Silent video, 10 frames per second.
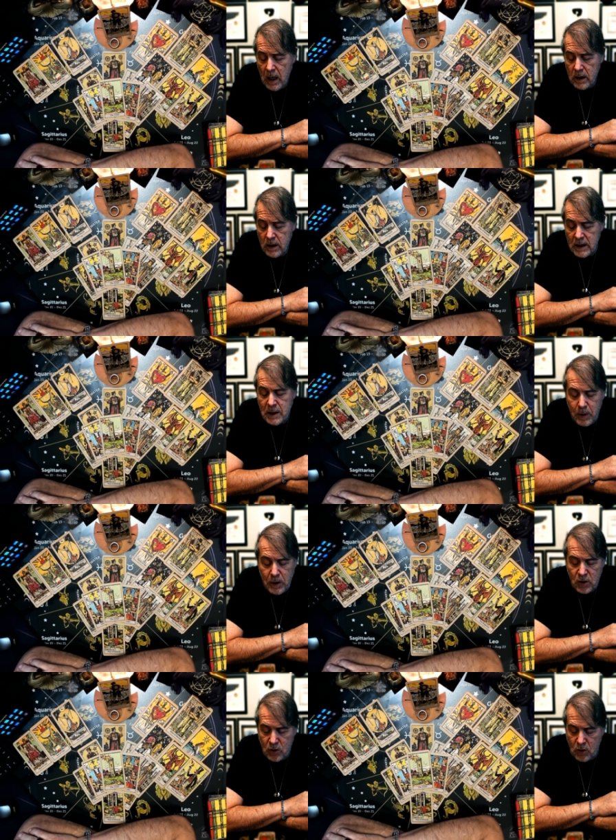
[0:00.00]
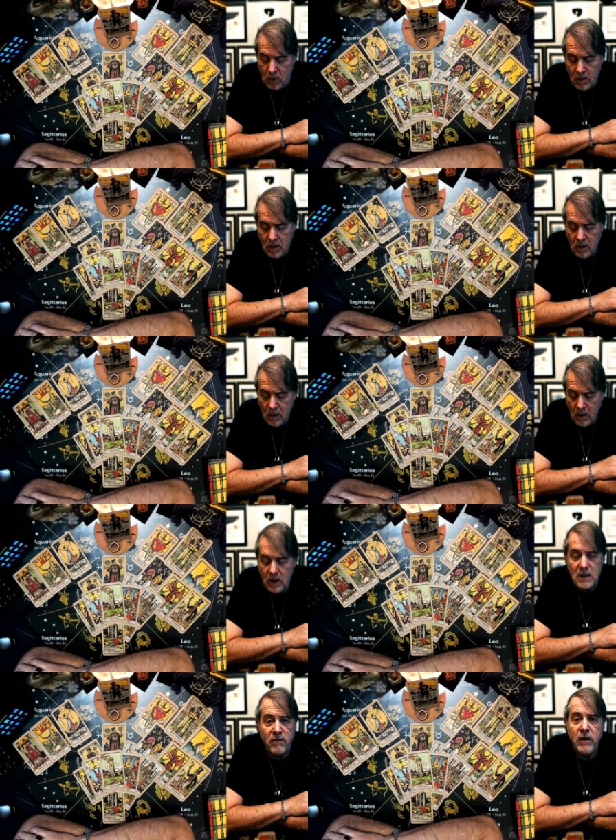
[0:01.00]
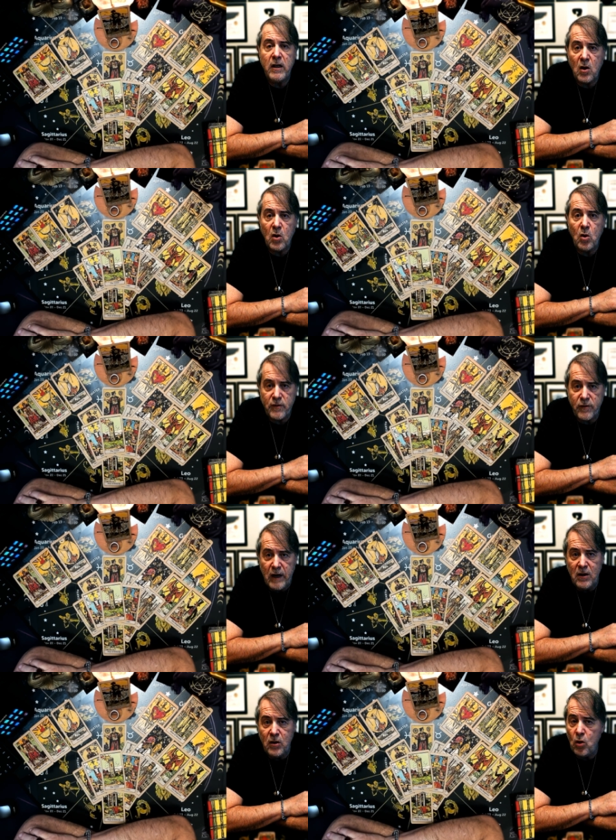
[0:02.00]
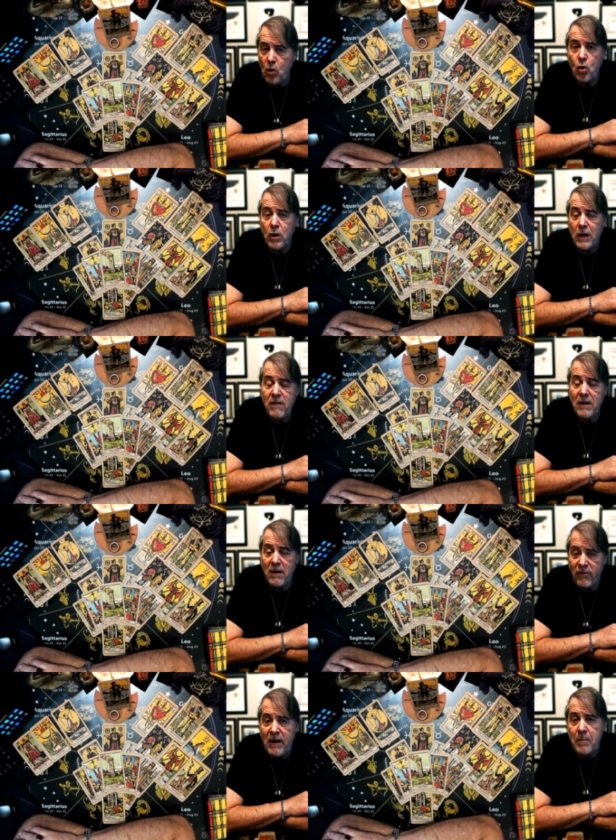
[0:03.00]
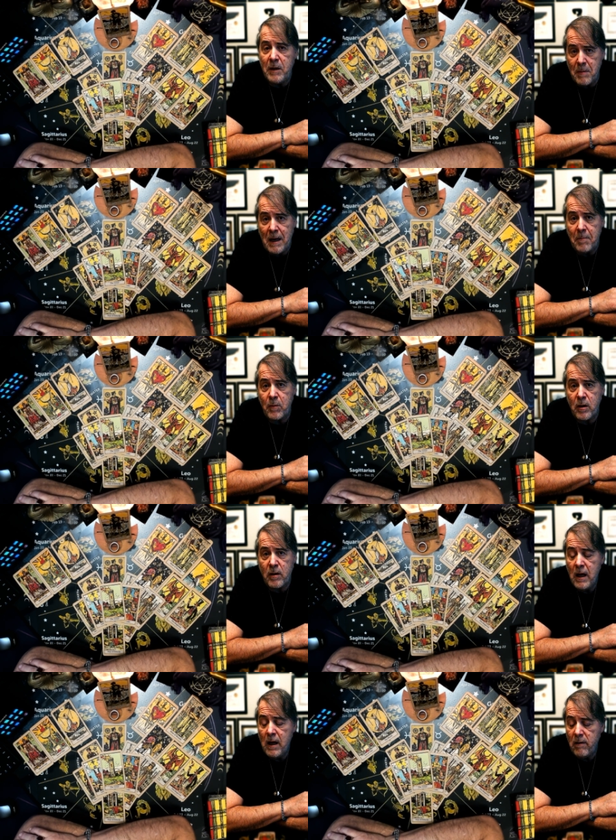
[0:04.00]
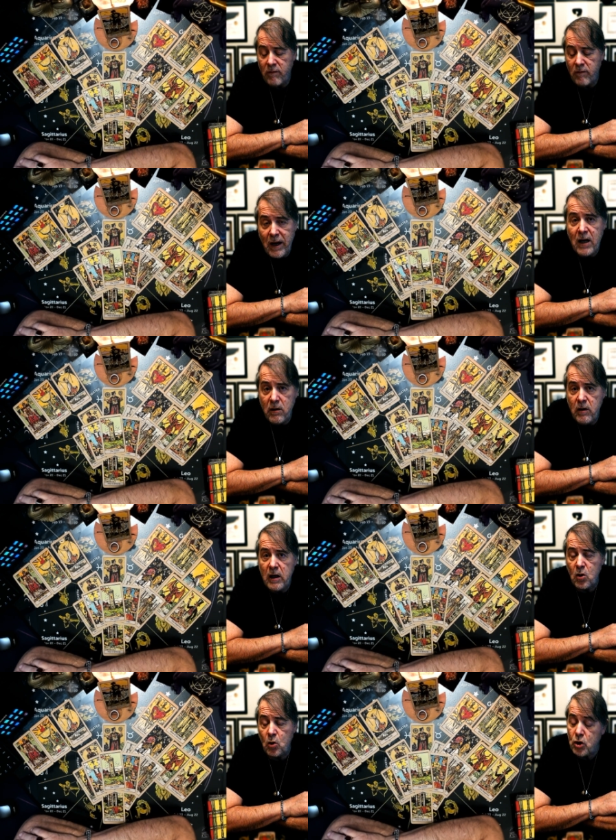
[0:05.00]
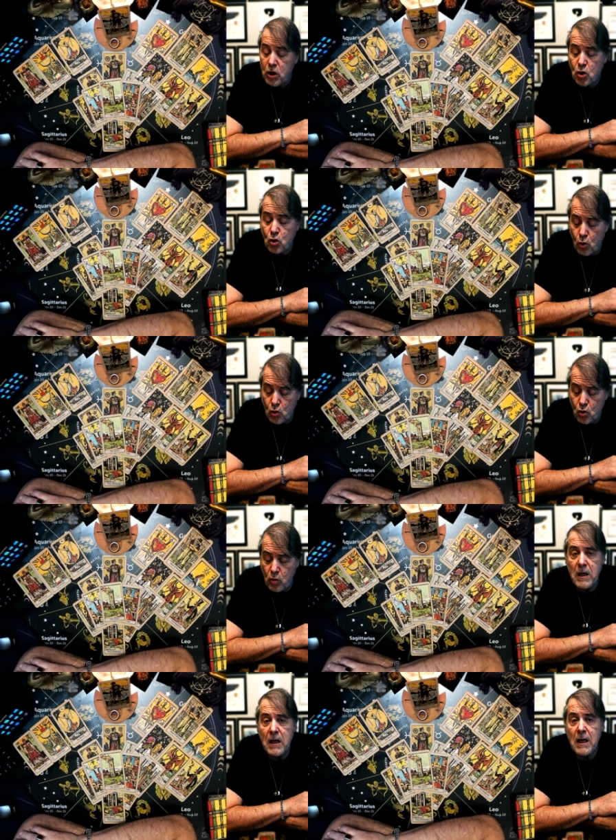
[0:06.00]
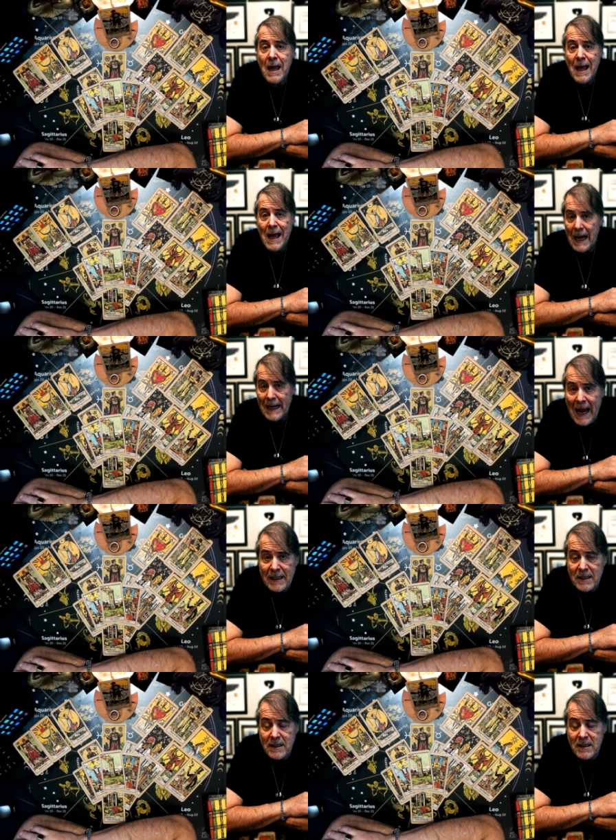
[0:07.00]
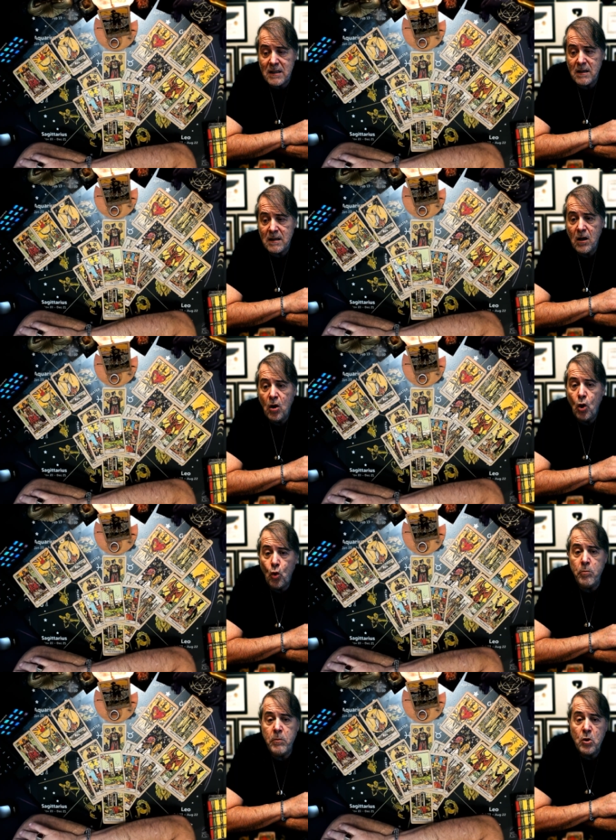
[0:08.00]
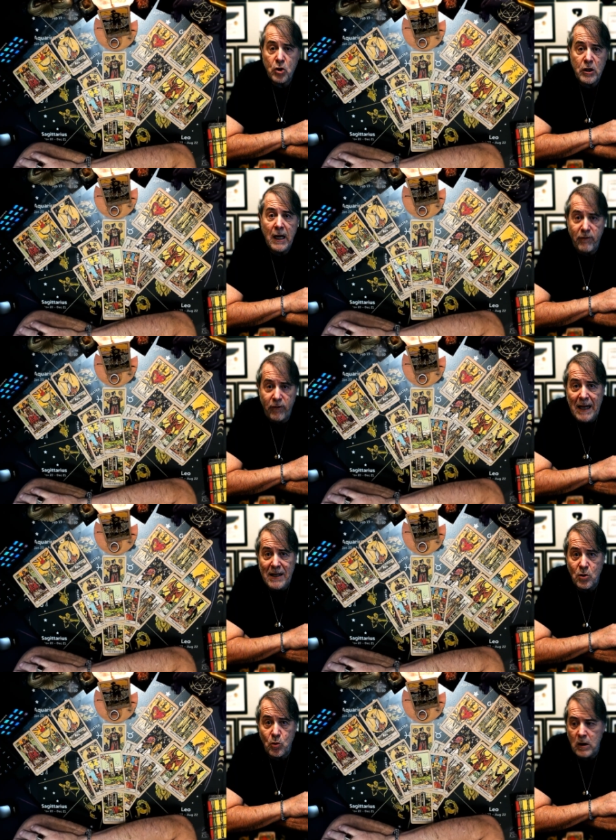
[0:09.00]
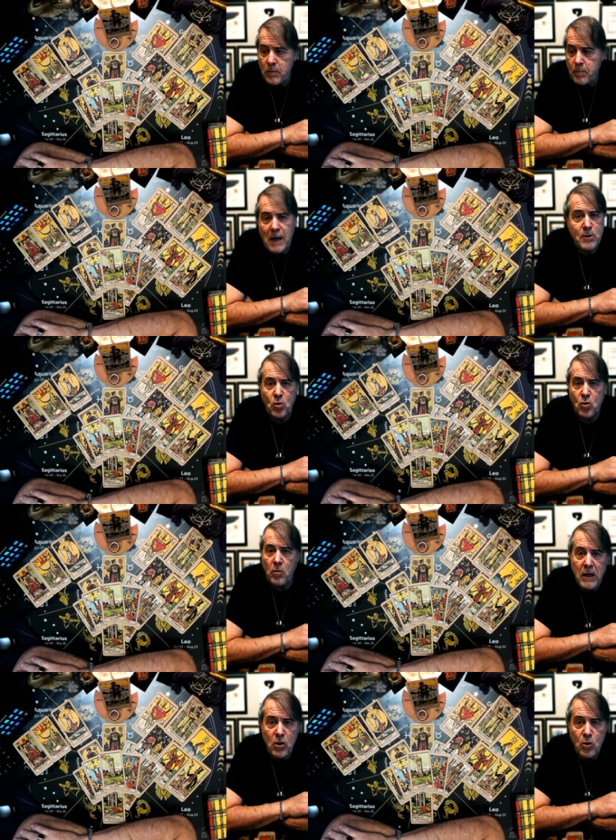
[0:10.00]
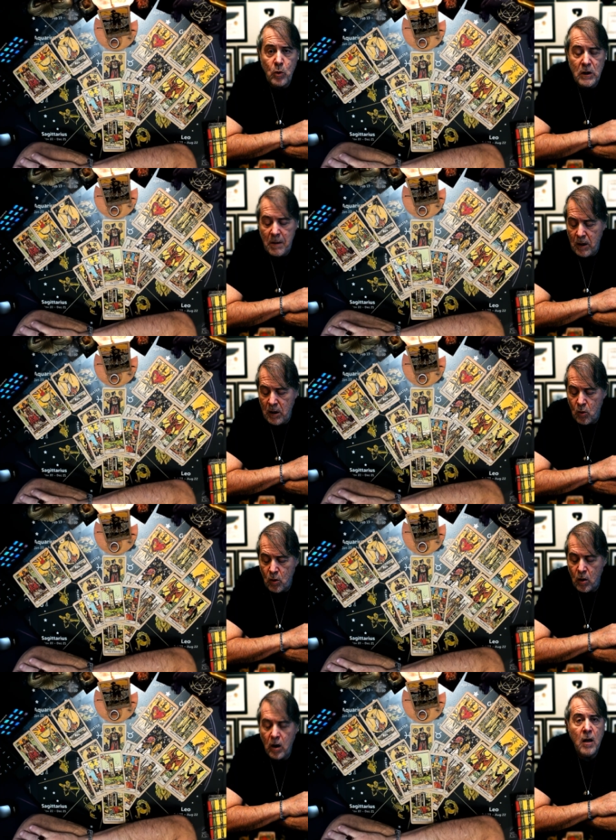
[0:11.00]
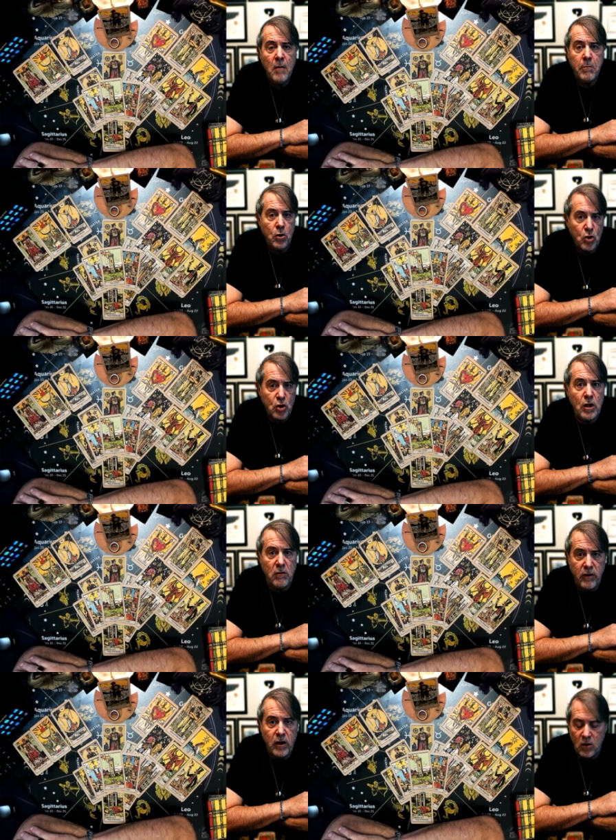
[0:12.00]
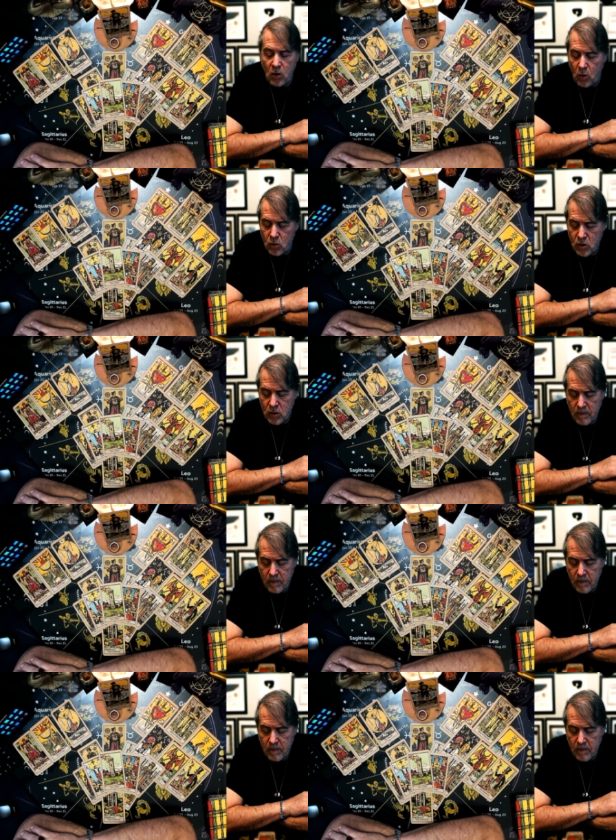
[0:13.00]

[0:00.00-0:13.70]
This person is a very close friend or even a family member. Very close. This could also be an ex whom you stayed friends with. Perhaps you're not married with them anymore, but you're still very close.